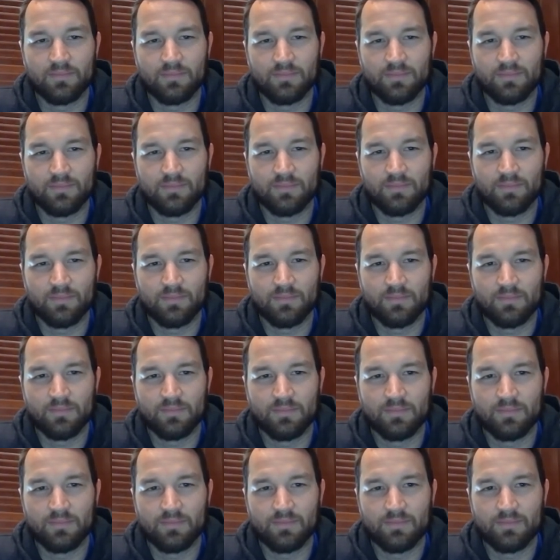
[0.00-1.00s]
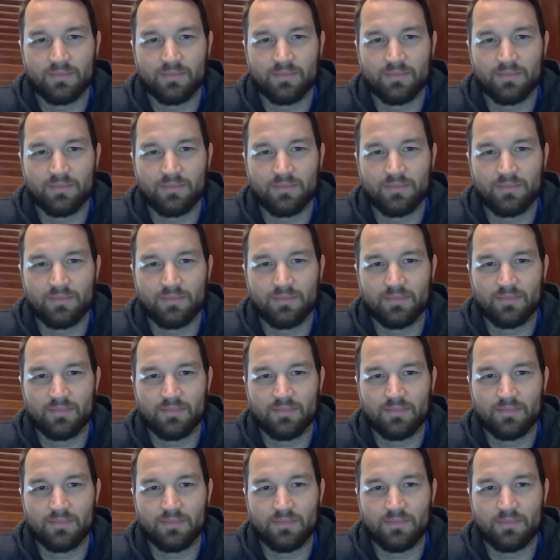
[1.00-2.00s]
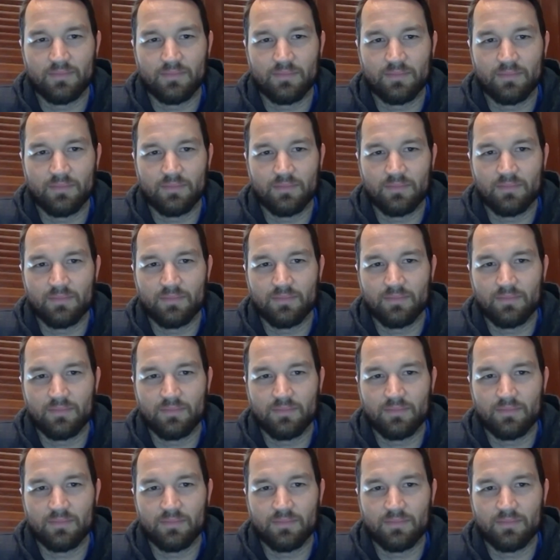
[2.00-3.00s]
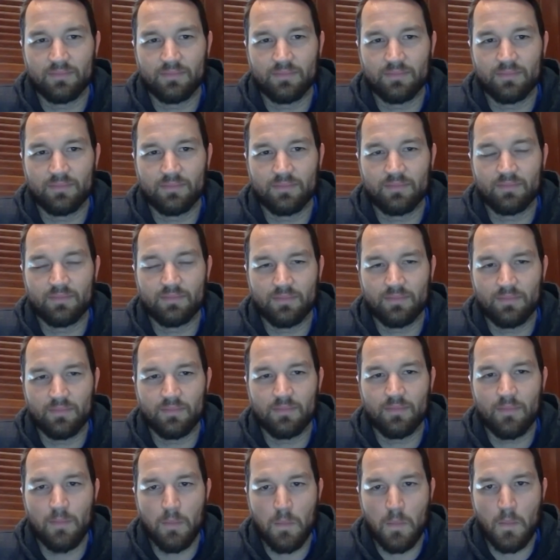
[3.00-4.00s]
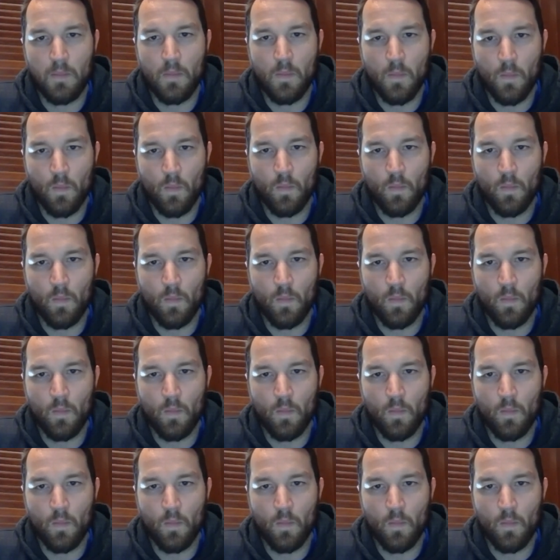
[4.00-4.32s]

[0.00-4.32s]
(not speaking)